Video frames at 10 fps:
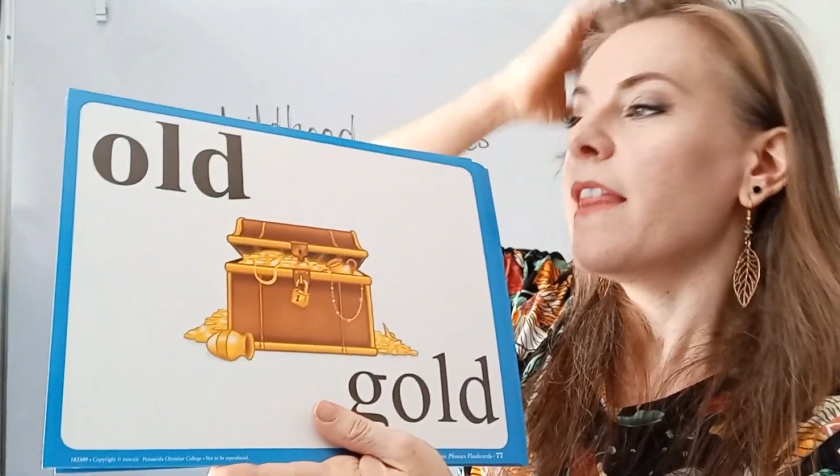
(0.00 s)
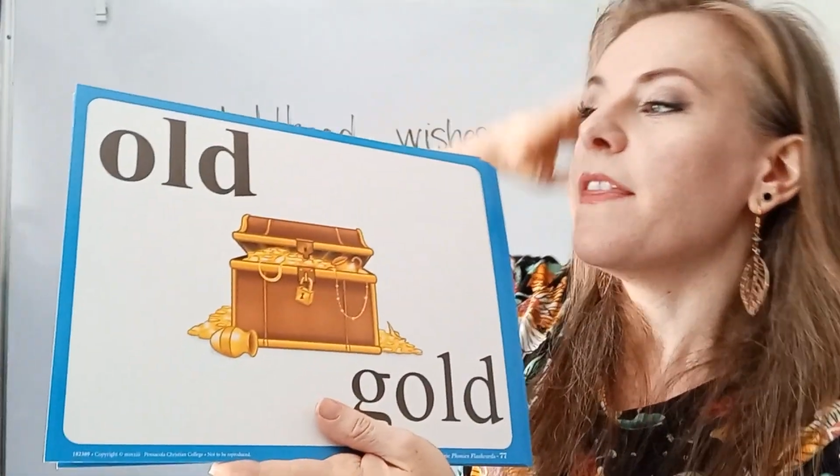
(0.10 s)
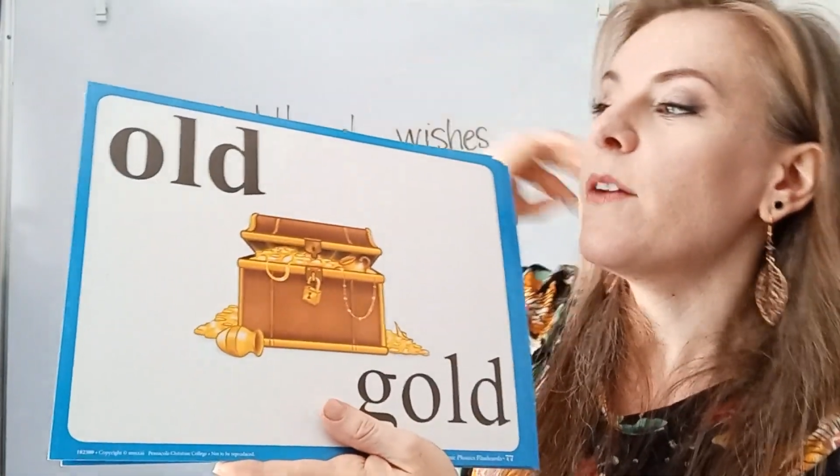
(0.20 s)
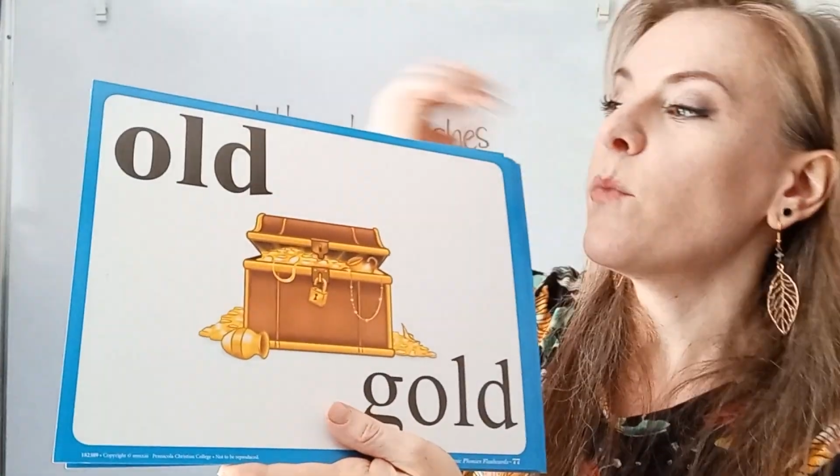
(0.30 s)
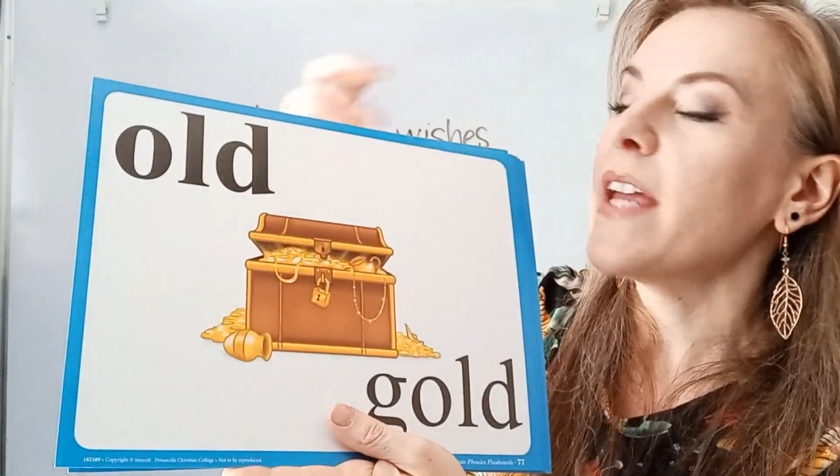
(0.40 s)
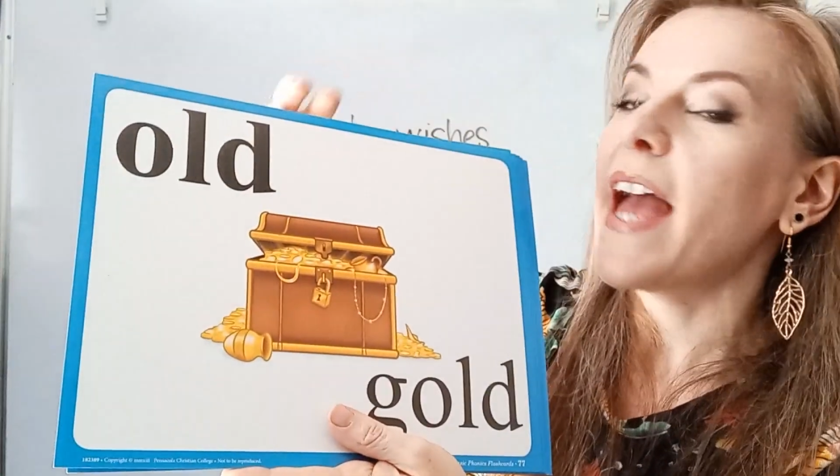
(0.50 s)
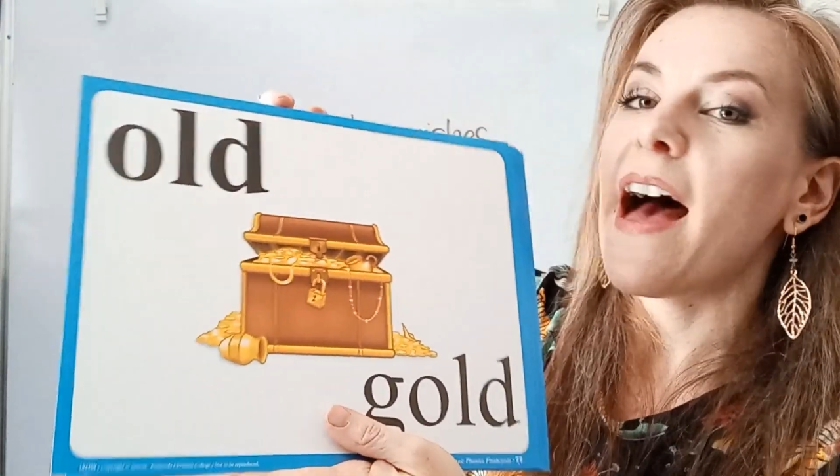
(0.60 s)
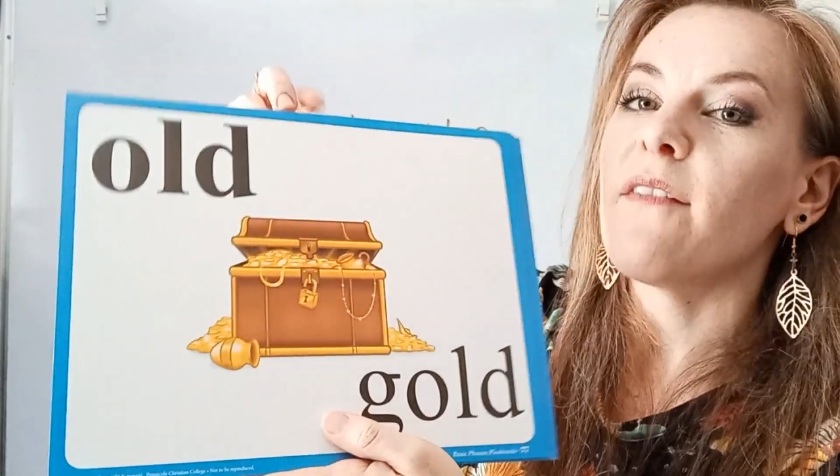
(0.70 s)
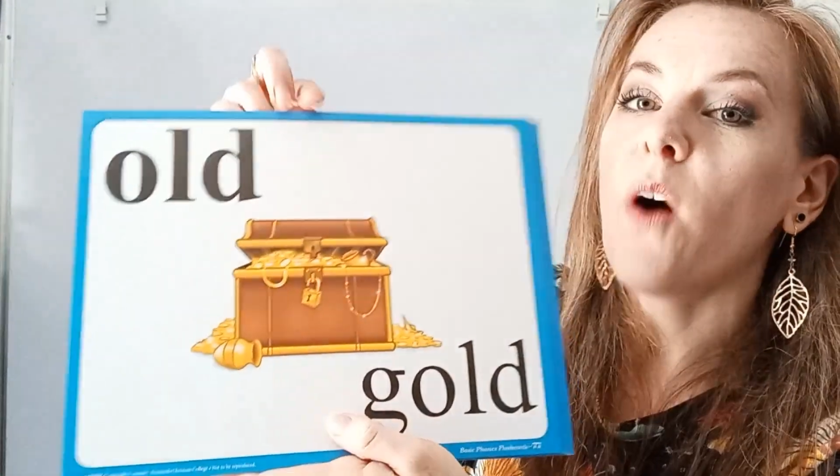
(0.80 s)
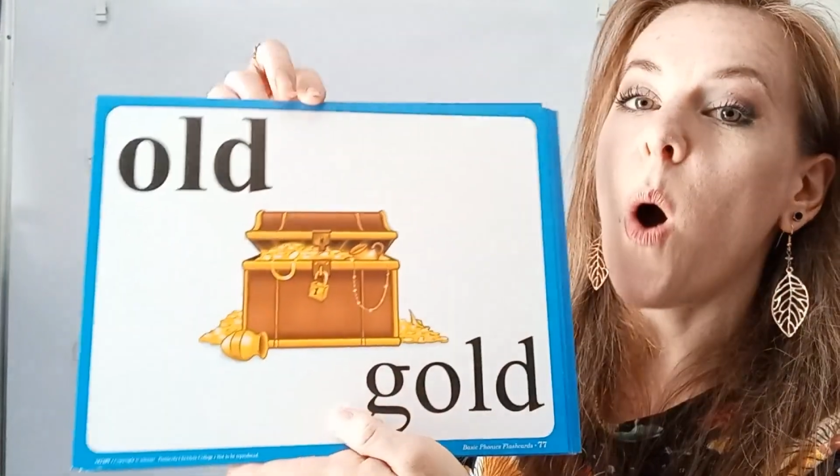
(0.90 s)
Then we
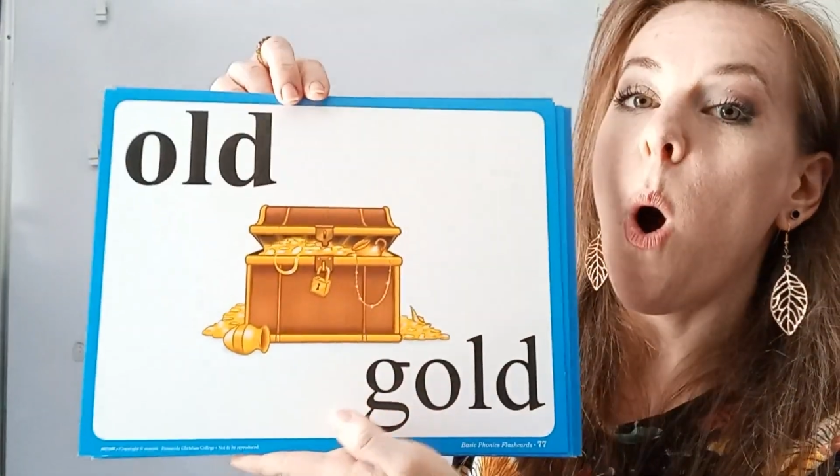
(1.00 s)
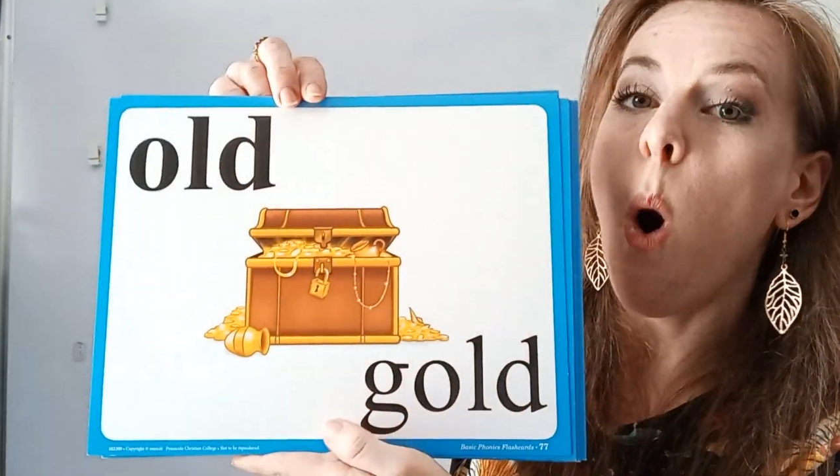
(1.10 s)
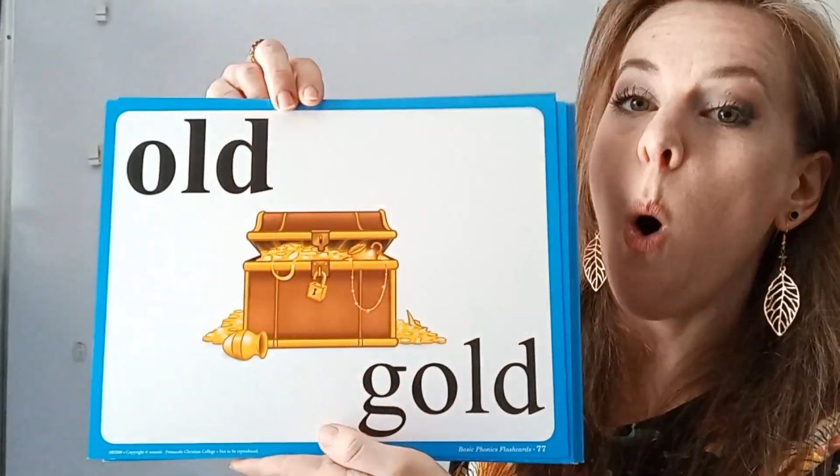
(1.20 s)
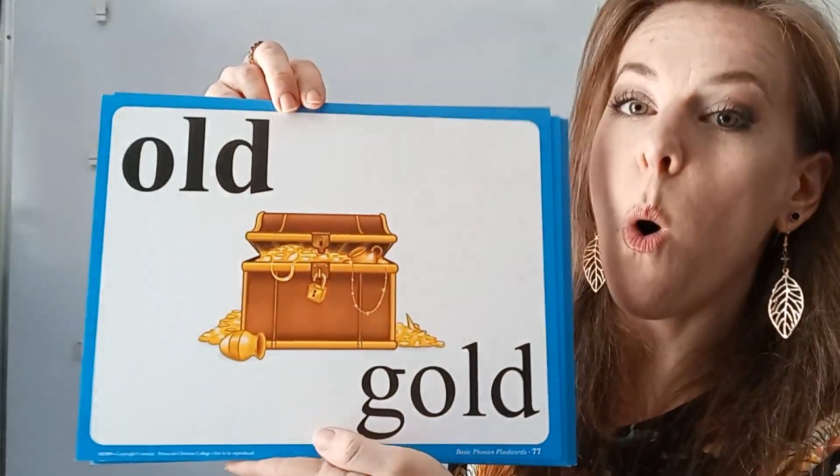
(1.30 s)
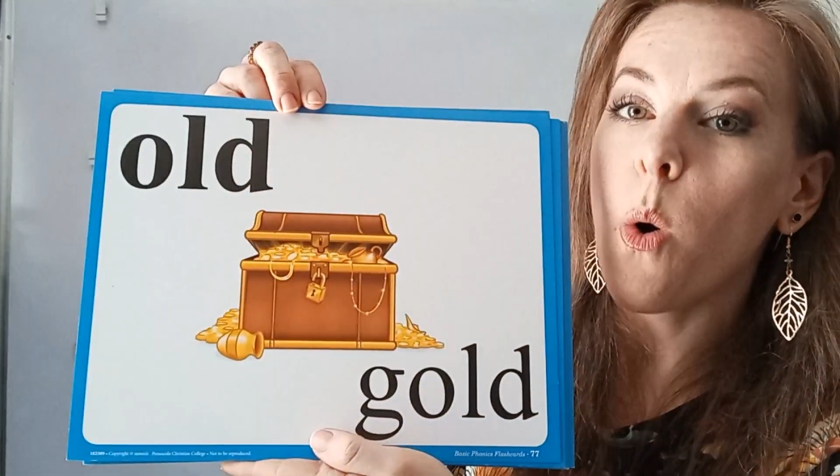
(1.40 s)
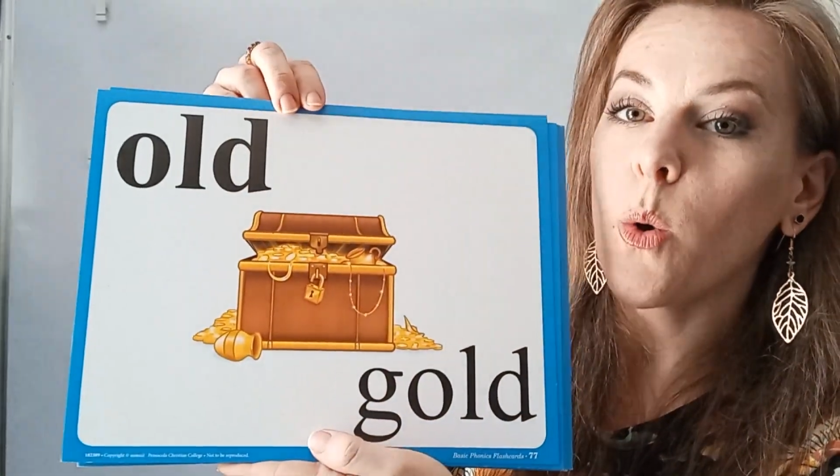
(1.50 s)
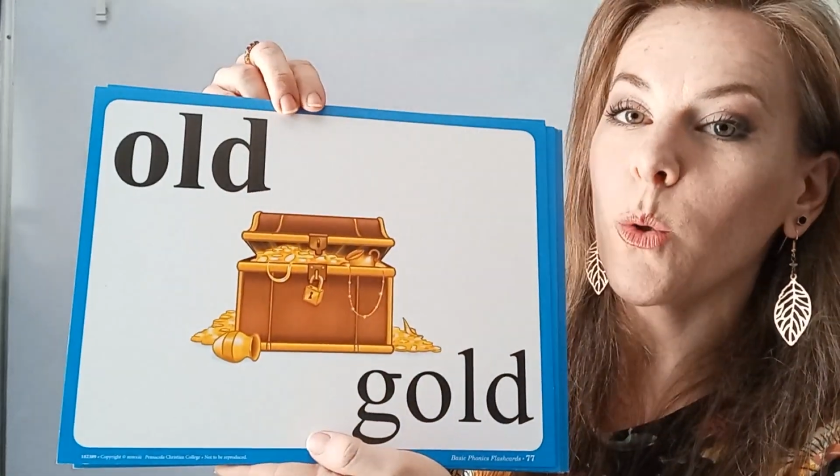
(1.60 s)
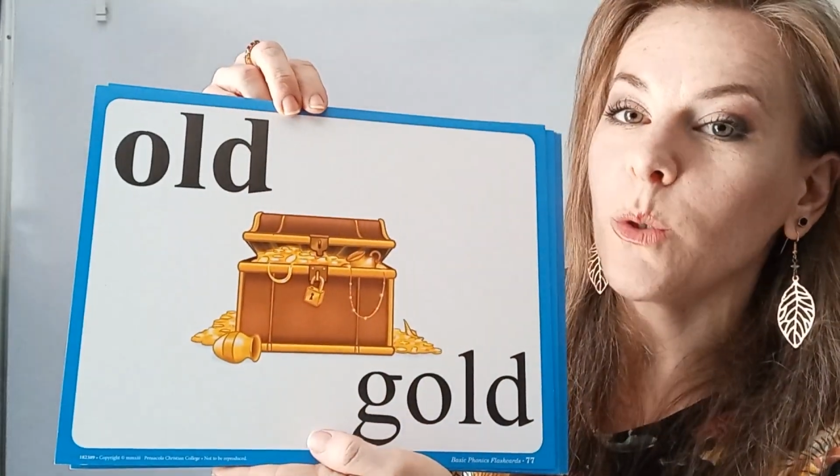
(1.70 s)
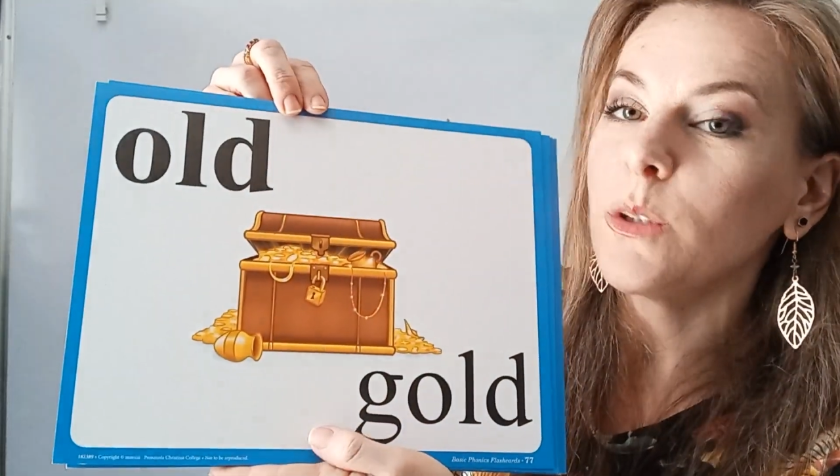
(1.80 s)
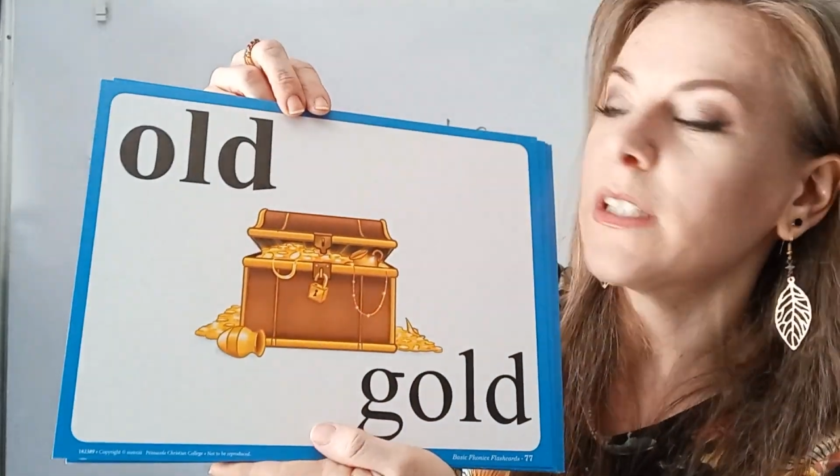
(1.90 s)
have
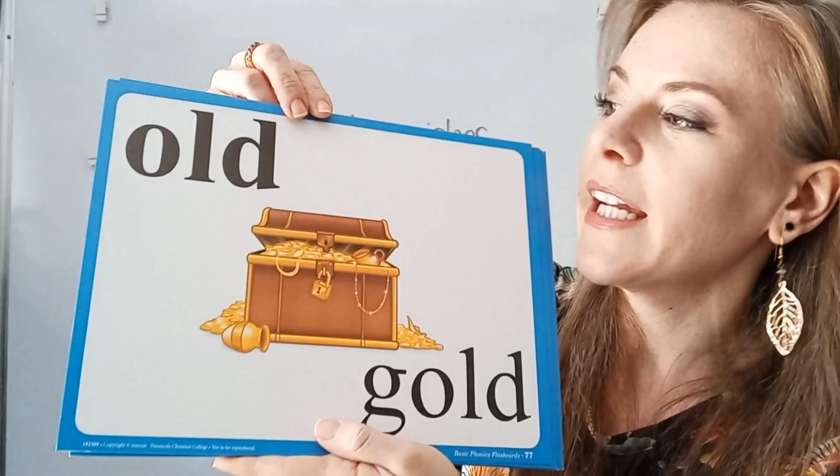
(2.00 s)
old